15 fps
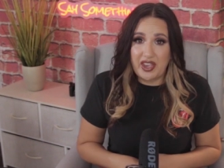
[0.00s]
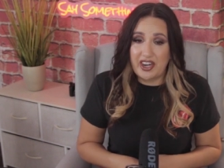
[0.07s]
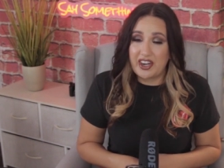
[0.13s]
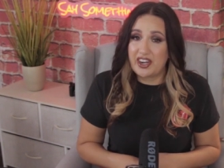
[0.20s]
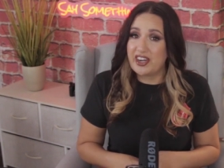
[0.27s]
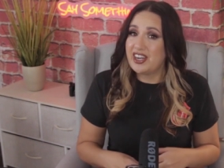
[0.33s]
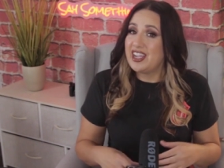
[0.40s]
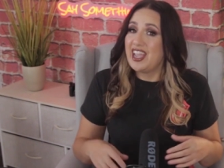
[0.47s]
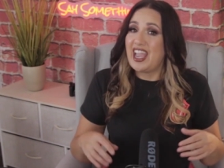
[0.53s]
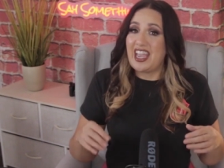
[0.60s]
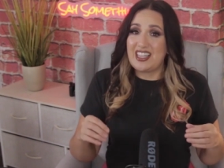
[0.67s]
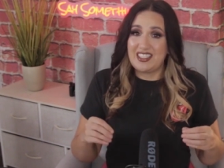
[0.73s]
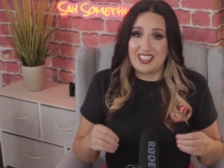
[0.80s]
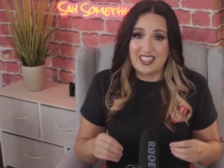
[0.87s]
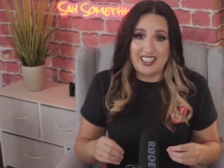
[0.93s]
there,
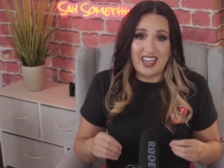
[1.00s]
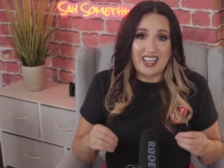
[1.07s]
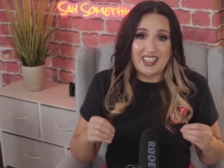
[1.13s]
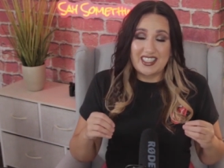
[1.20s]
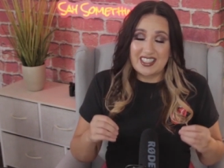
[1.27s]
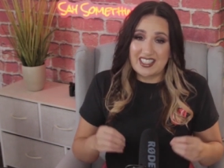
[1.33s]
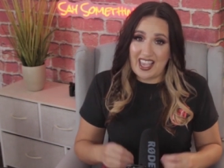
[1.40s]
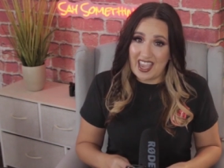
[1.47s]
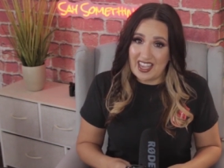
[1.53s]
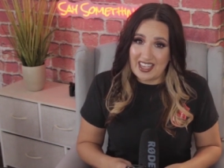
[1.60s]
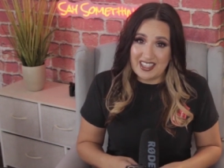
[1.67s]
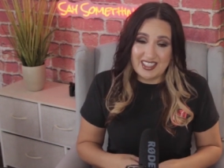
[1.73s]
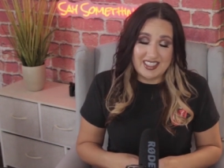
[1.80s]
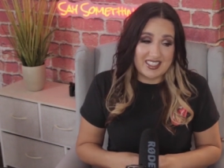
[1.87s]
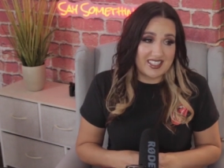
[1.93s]
and today's
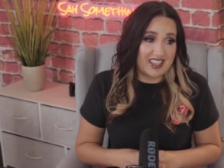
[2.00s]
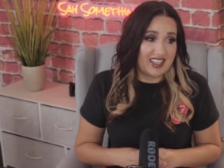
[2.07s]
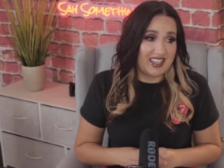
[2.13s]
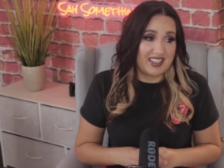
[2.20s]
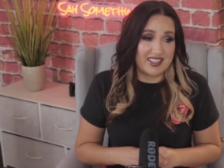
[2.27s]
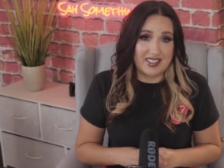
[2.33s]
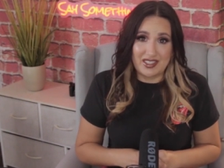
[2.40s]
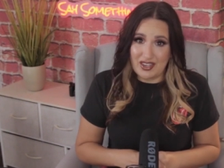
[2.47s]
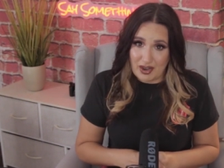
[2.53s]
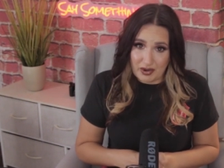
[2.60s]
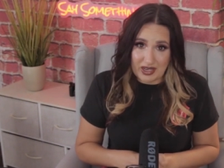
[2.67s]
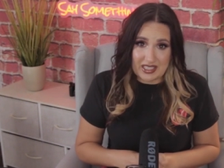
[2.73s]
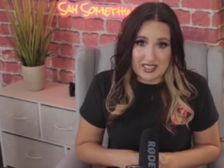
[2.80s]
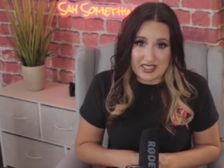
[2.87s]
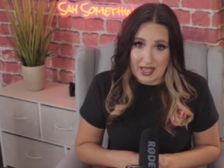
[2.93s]
case is no
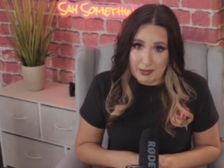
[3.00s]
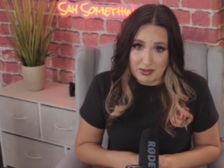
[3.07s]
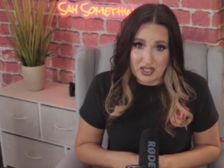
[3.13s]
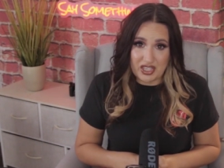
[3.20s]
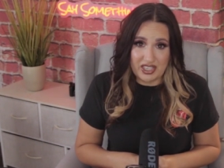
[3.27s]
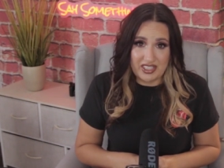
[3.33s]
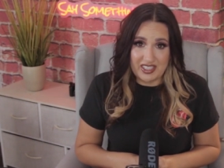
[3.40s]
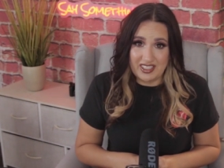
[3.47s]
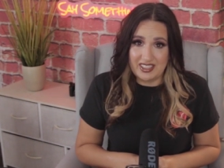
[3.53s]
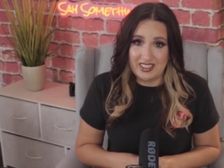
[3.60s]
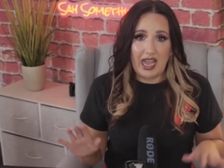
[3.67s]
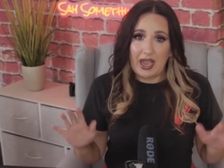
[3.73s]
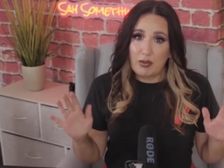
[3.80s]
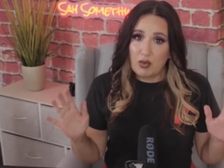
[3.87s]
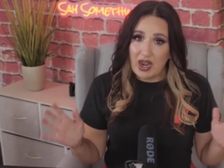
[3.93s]
exception.
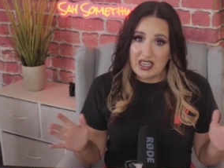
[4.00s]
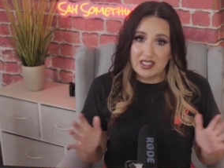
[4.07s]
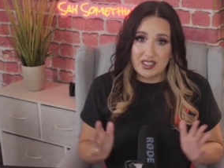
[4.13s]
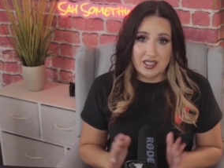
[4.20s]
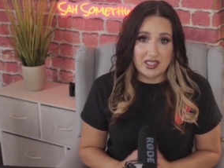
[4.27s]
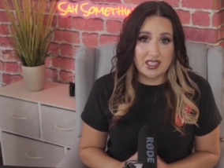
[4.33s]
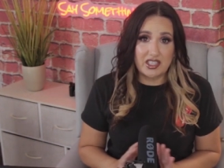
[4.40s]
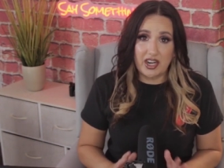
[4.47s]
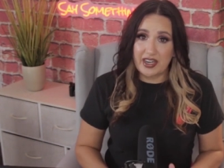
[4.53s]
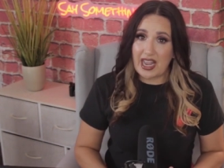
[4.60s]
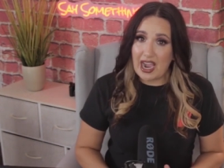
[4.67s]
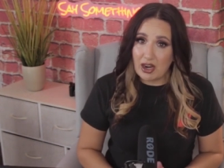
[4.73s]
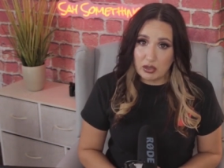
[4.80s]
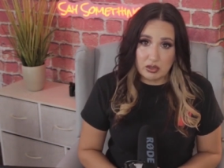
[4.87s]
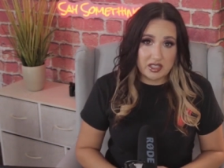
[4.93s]
I want to start
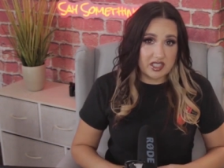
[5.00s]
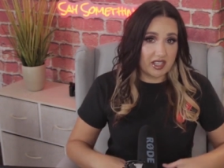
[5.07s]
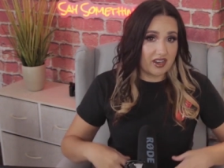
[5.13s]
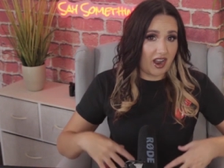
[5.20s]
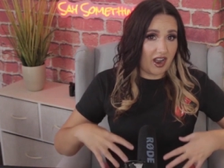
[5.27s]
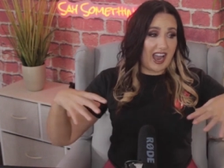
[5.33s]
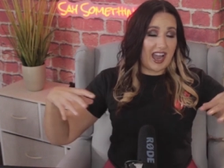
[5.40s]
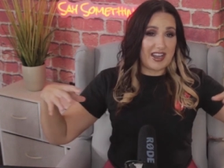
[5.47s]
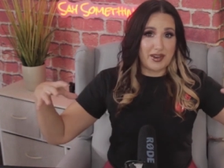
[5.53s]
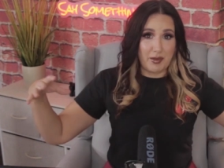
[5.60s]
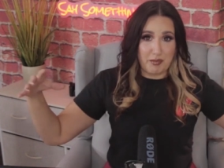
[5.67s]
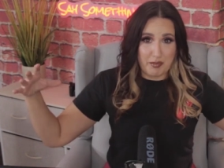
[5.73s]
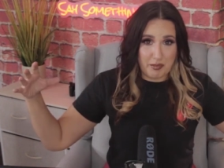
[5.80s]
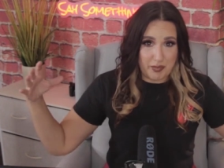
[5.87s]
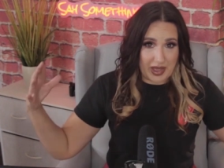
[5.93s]
out on
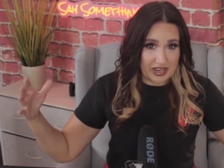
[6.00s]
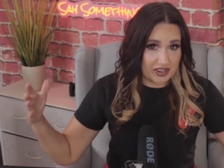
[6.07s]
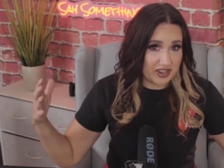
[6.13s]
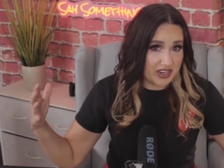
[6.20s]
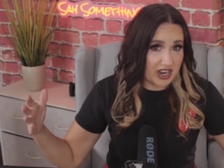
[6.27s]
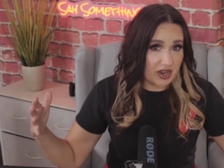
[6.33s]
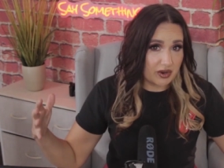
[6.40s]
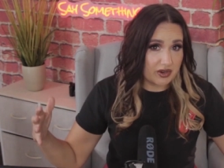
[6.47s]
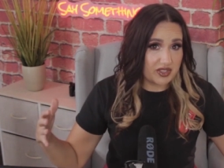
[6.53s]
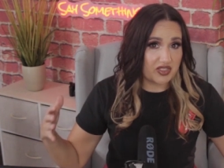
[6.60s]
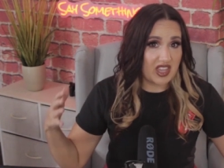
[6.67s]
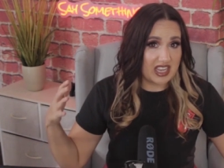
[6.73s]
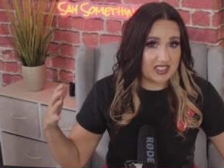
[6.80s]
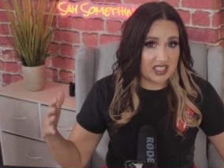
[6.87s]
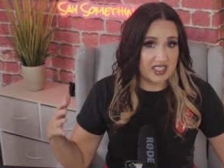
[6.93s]
a better note
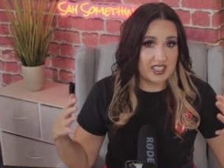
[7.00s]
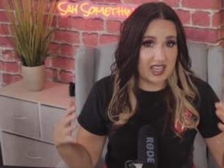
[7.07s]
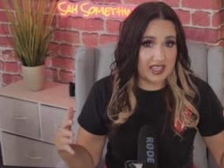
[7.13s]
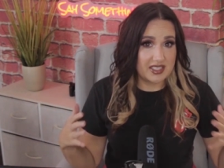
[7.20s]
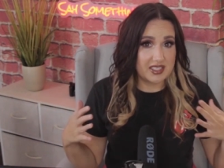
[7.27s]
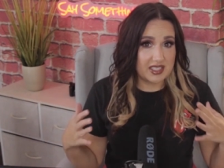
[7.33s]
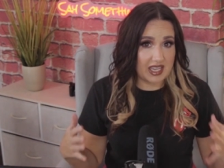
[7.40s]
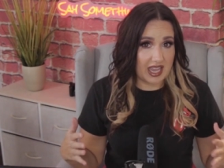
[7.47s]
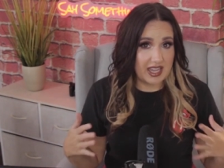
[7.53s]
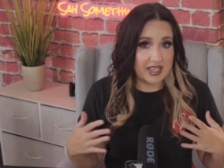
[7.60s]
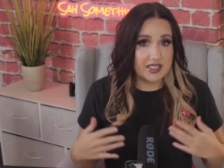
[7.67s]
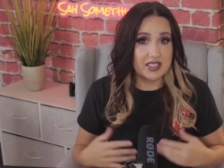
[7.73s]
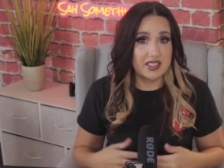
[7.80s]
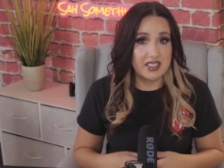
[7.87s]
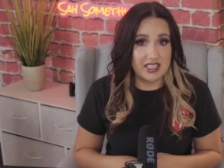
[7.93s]
that today's
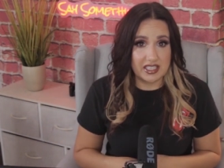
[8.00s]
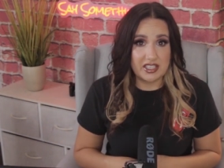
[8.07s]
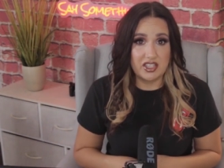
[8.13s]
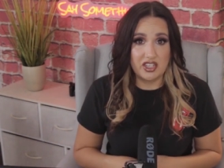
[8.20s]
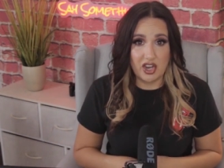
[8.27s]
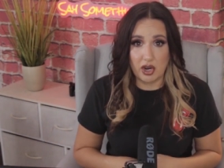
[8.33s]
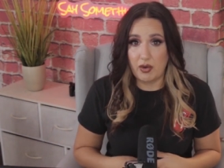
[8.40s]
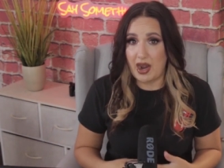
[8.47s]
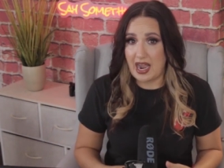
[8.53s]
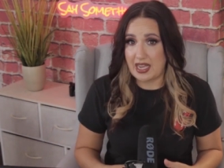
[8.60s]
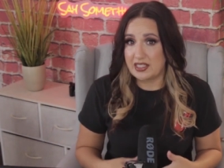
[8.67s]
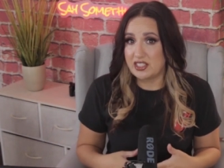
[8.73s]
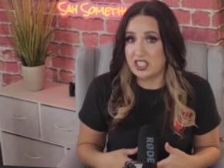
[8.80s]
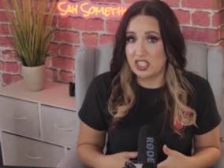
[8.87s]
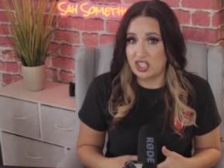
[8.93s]
case did go
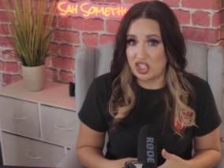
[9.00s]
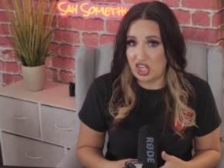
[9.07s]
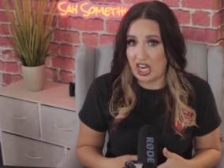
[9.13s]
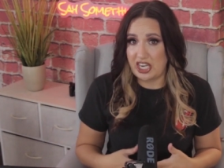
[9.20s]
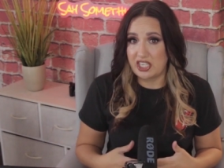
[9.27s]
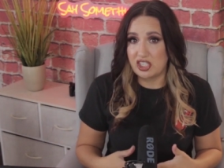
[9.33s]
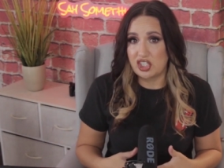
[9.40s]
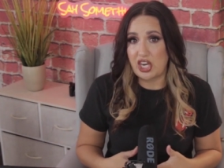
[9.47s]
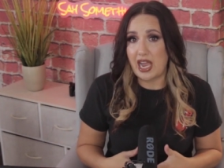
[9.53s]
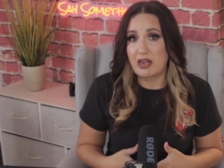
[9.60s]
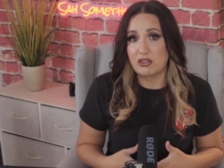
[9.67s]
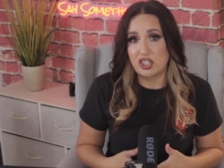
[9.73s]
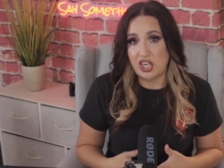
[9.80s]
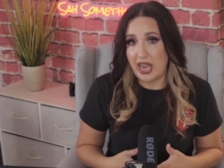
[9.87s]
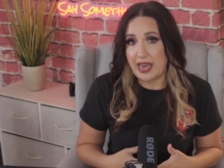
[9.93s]
on to change
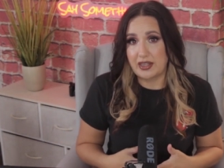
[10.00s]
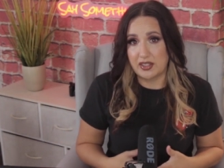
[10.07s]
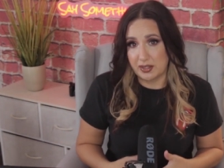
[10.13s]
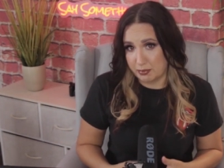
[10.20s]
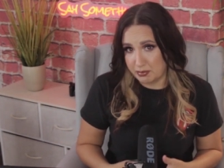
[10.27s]
how child